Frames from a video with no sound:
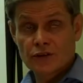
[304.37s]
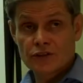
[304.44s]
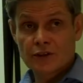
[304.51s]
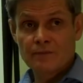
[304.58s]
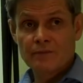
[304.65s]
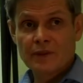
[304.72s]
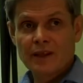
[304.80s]

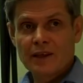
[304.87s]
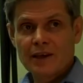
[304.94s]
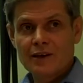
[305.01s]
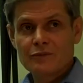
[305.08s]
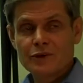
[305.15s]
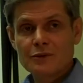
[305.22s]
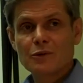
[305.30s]
system,
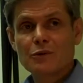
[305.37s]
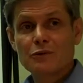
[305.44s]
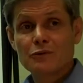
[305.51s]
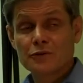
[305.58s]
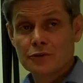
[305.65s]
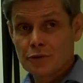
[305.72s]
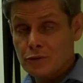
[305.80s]
and we will
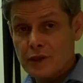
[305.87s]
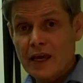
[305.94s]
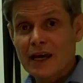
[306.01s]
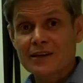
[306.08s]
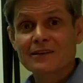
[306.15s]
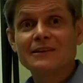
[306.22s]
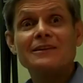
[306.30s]
do
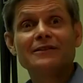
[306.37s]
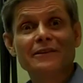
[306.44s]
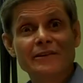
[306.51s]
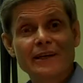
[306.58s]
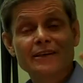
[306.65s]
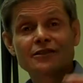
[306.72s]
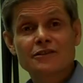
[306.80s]
that in
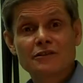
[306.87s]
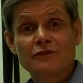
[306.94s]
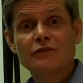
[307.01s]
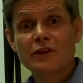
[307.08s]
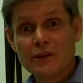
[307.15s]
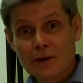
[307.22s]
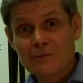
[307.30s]
the next
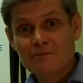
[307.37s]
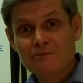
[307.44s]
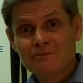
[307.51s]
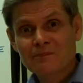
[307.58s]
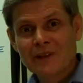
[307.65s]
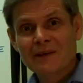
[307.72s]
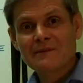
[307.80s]
video.
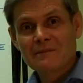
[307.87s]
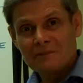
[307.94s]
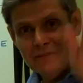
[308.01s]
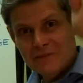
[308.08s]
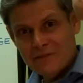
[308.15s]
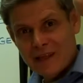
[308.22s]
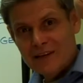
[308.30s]

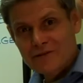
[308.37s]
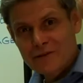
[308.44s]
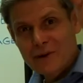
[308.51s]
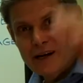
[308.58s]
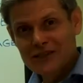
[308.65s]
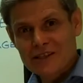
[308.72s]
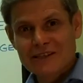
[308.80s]
Thanks for
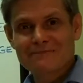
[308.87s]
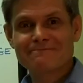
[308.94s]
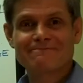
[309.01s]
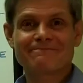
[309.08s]
watching.